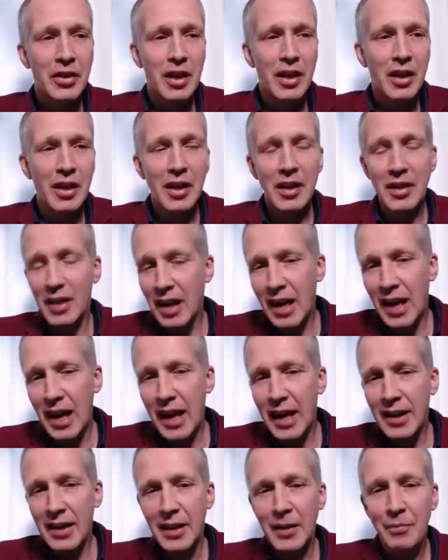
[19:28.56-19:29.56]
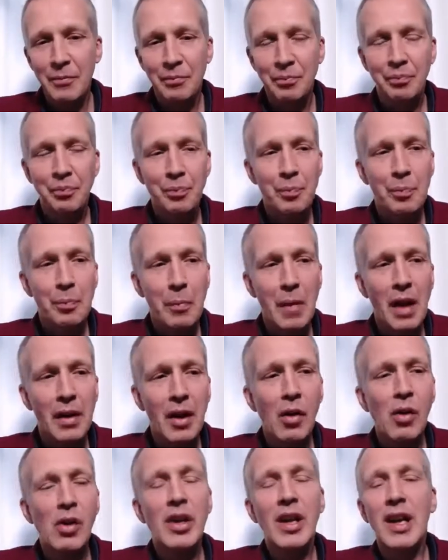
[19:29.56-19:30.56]
It's a lady,
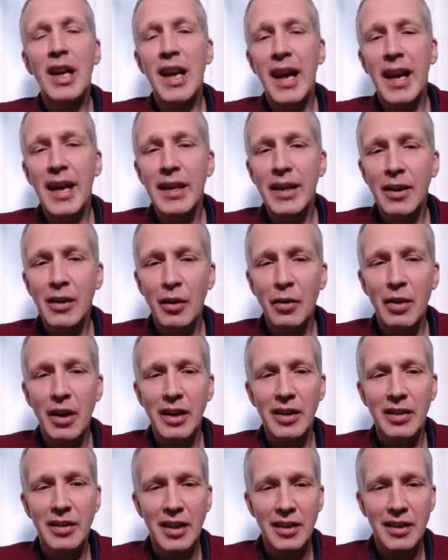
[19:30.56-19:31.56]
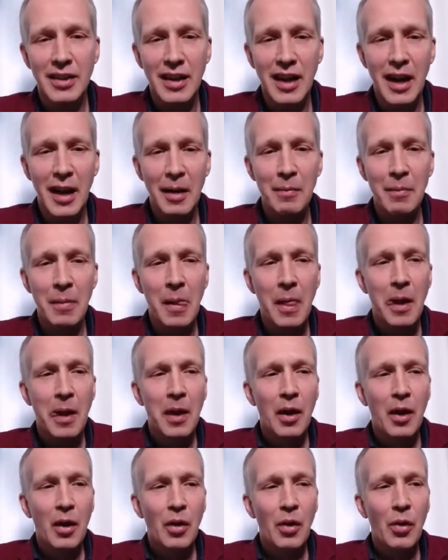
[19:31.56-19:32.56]
older lady already that time,
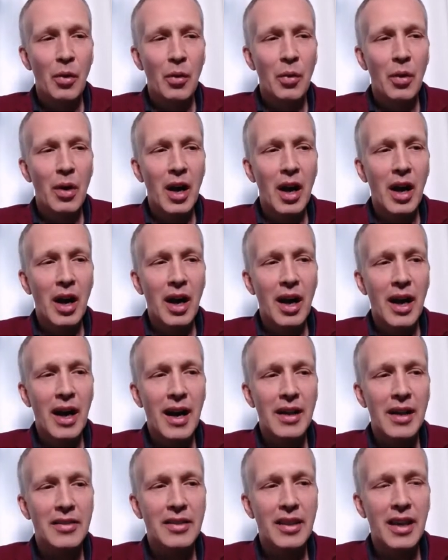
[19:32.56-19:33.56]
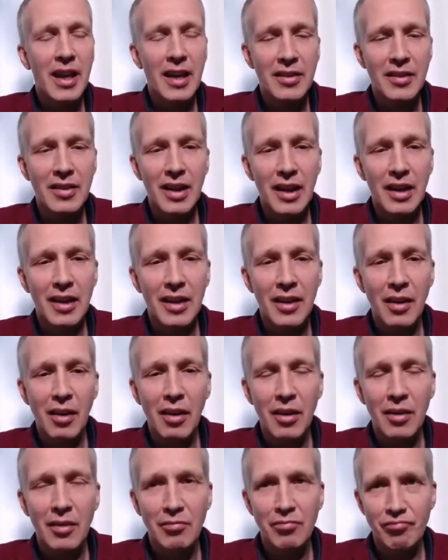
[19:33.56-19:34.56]
who has a
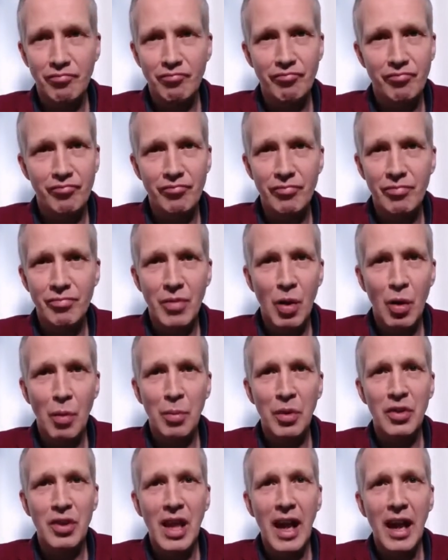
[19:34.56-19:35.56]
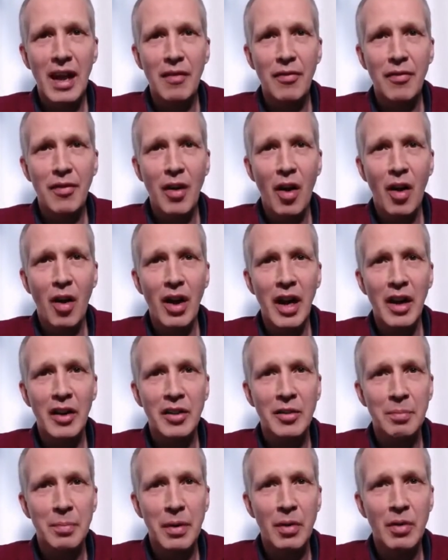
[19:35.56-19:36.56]
almost lifelong
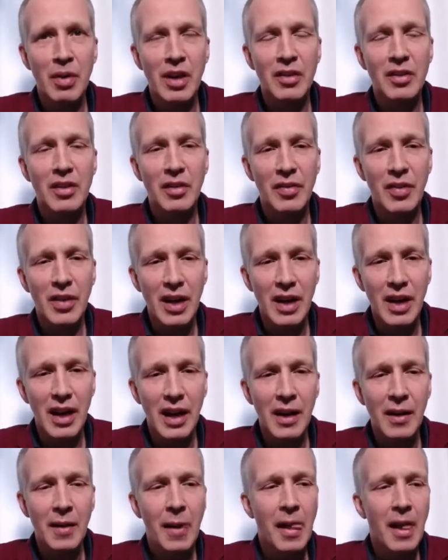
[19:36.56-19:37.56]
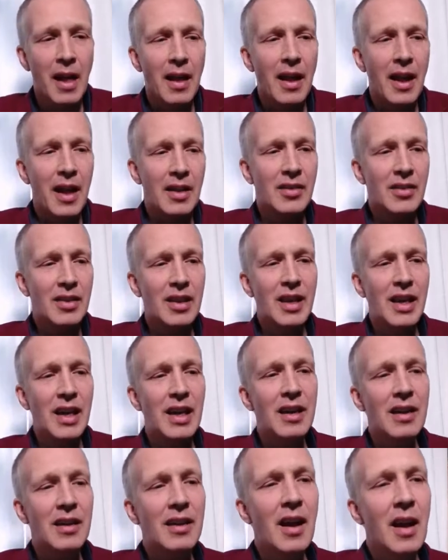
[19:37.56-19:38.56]
experience of healing as a
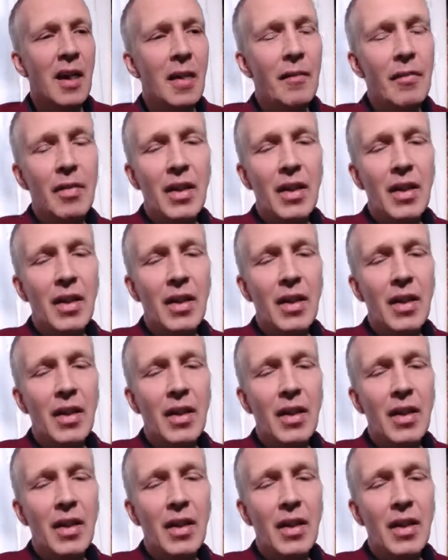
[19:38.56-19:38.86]
healer.